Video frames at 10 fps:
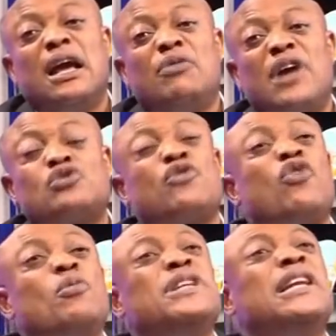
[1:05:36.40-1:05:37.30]
for so
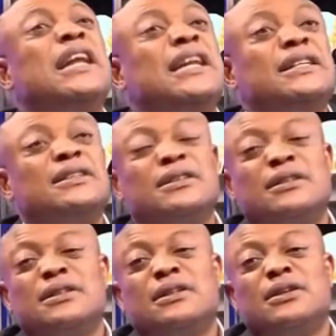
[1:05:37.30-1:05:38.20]
for many learned
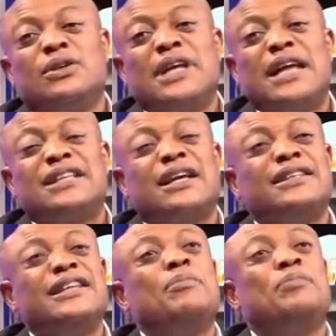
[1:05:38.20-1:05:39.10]
what they say
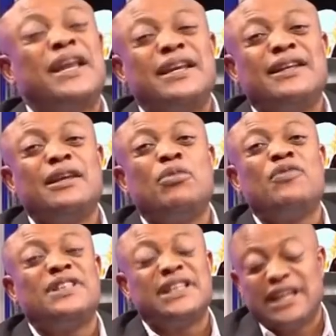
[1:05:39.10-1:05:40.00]
ye pen the
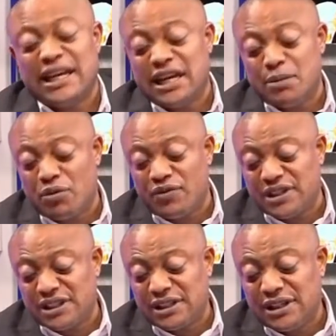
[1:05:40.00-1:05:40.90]
profession ye learned
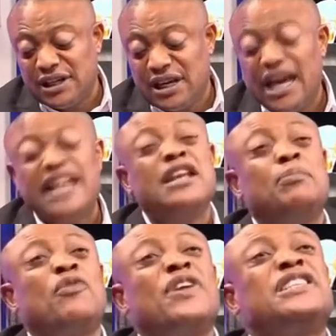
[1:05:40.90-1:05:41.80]
profession and
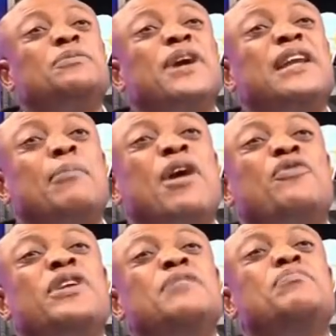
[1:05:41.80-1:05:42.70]
ye profession pen na man
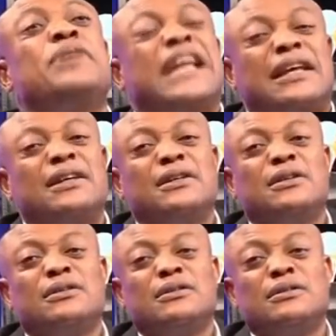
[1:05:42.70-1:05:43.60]
for ni break
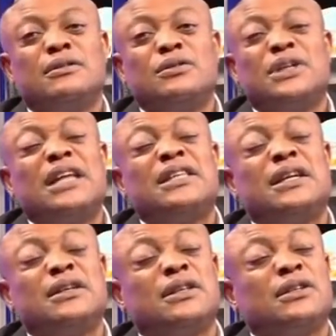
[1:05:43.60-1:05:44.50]
you can
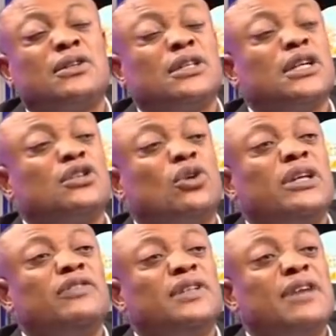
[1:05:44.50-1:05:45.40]
take it or
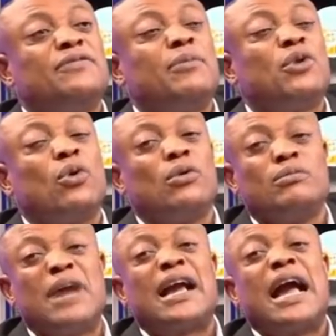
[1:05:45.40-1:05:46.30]
leave it and from
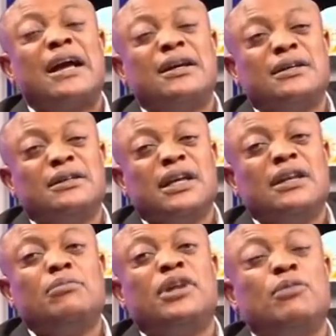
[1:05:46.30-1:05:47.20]
matter
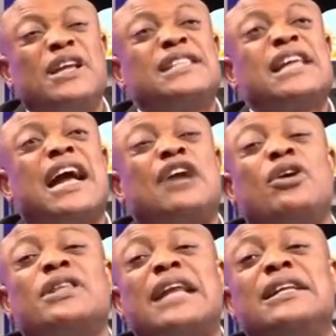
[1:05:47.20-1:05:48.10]
you need bring when you say
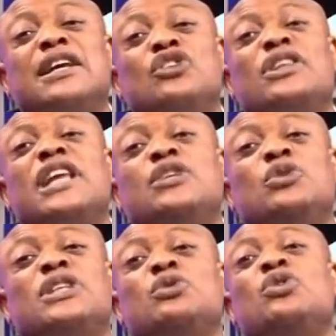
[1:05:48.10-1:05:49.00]
doctor
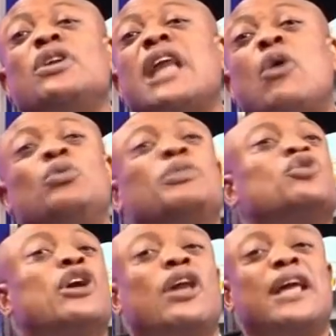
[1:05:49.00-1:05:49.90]
new thing doctor who
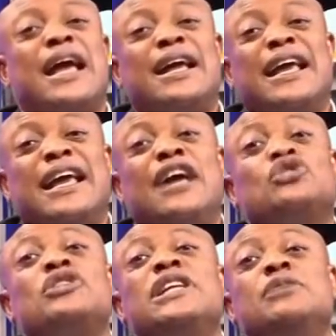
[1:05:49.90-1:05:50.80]
person lawyer
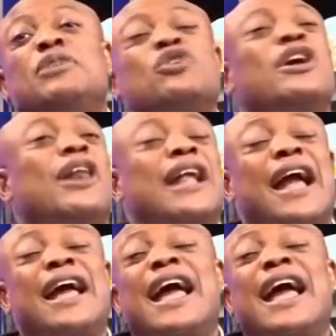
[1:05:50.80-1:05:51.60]
and so you need person lawyer